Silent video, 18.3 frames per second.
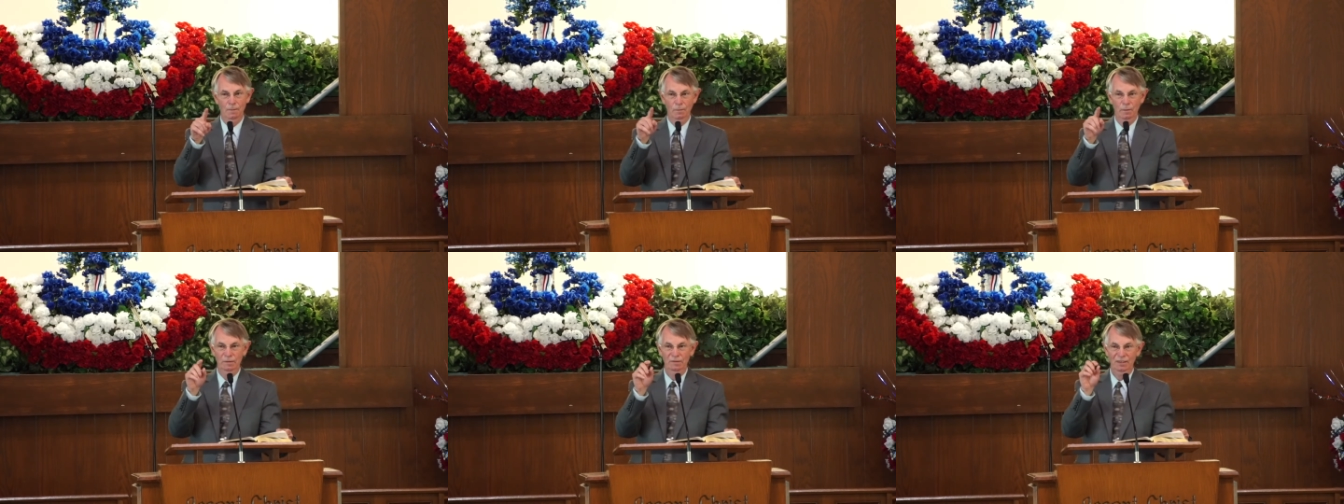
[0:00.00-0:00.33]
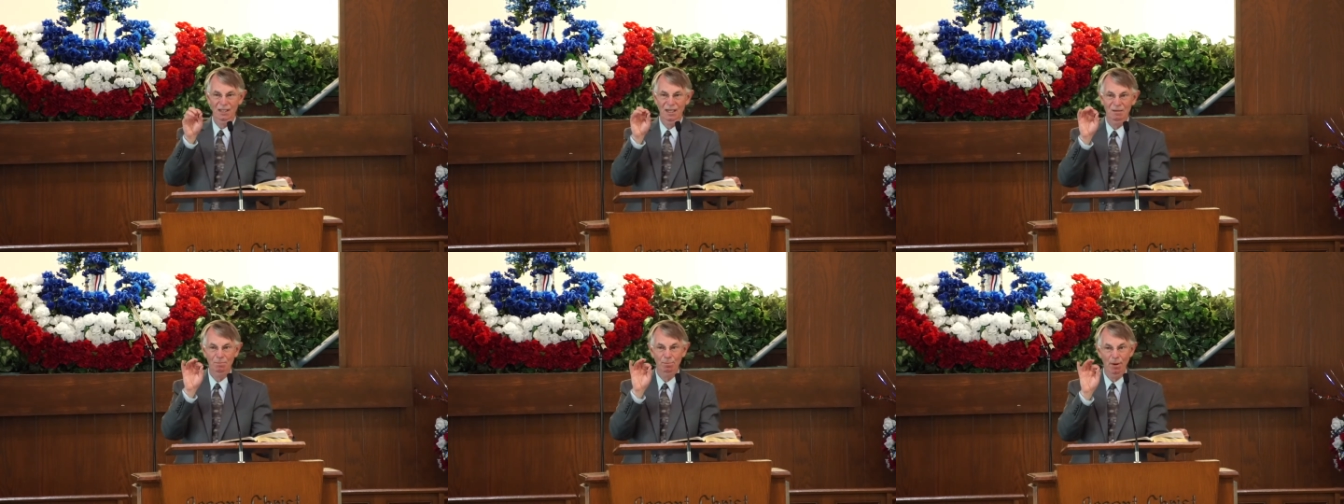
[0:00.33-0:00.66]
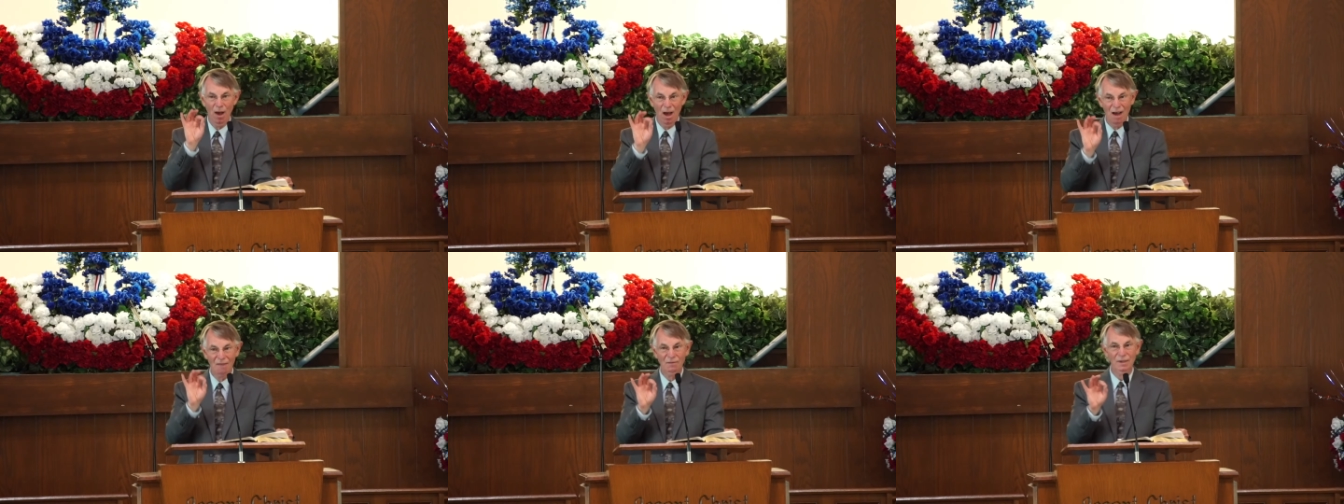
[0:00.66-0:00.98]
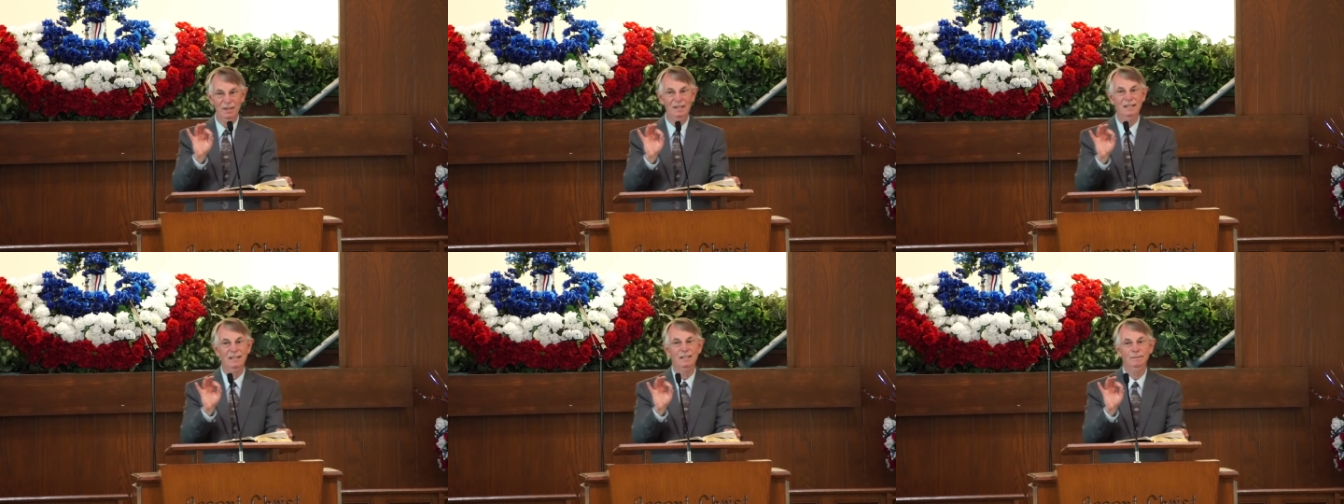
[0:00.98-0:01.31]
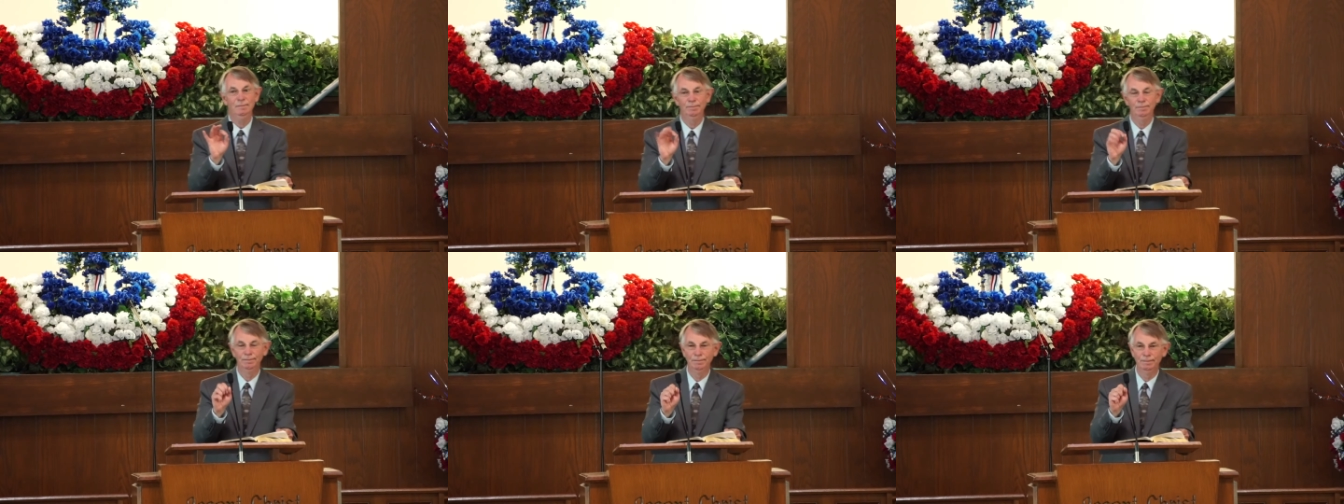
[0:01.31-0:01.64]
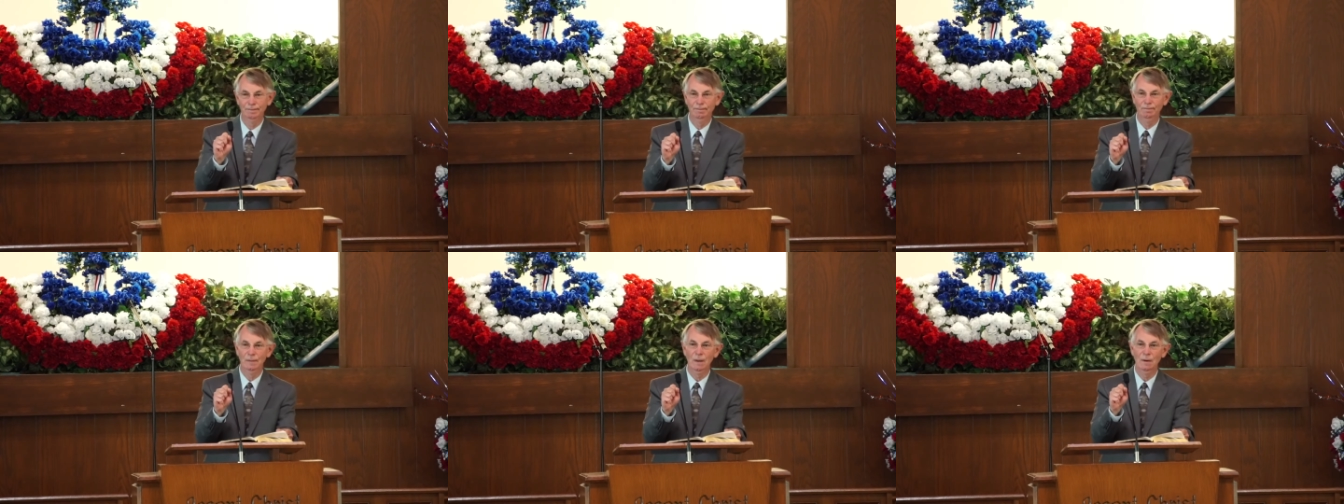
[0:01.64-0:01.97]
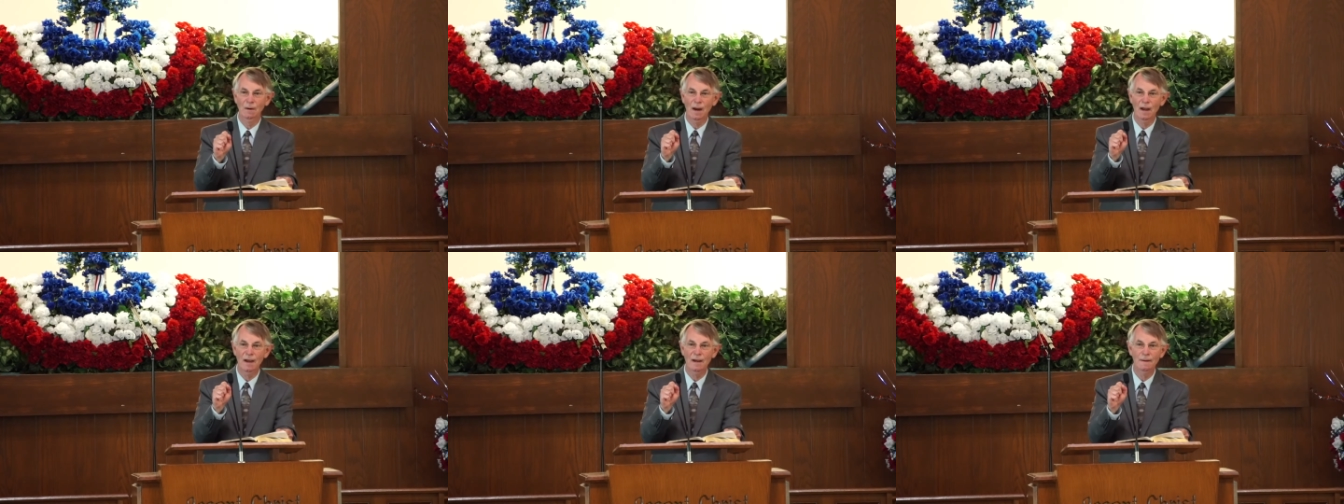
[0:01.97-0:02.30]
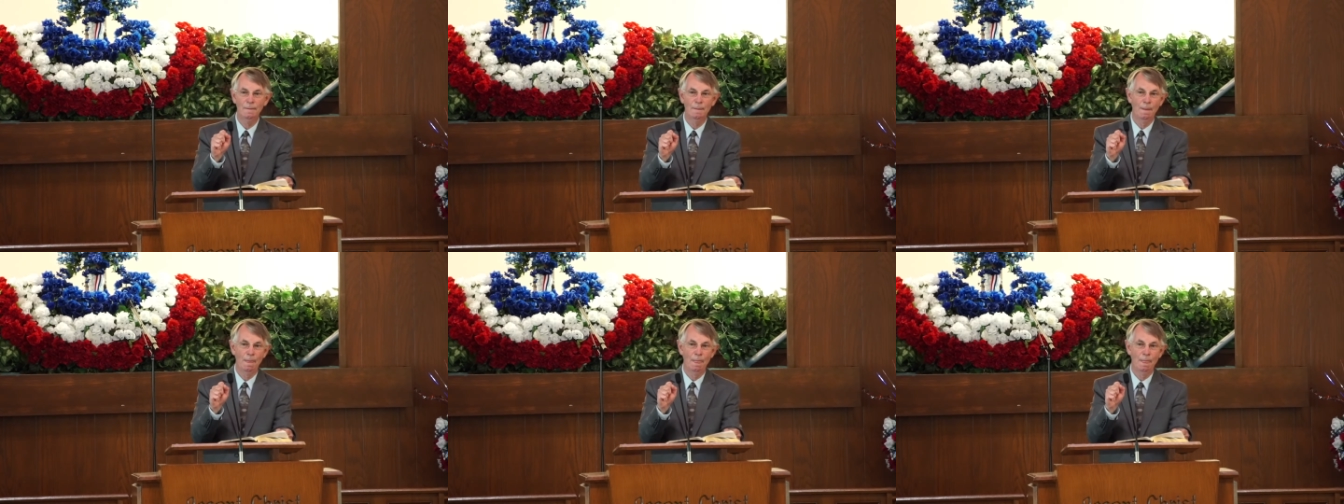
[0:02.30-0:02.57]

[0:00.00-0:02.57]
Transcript: We've seen poverty, all right?